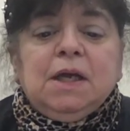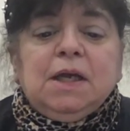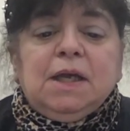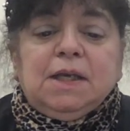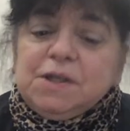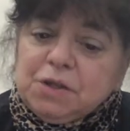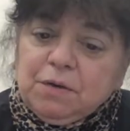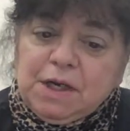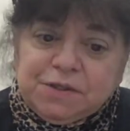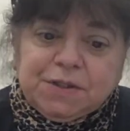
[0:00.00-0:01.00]
It is a
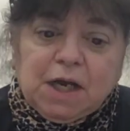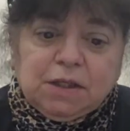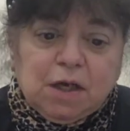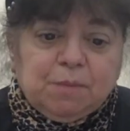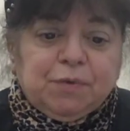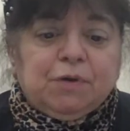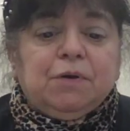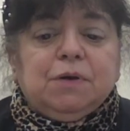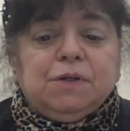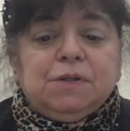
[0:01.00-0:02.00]
grand style opera. You're
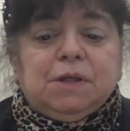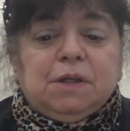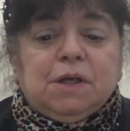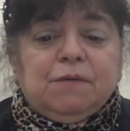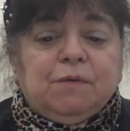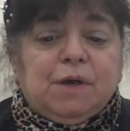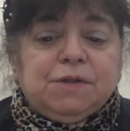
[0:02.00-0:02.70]
going to see a lot of grand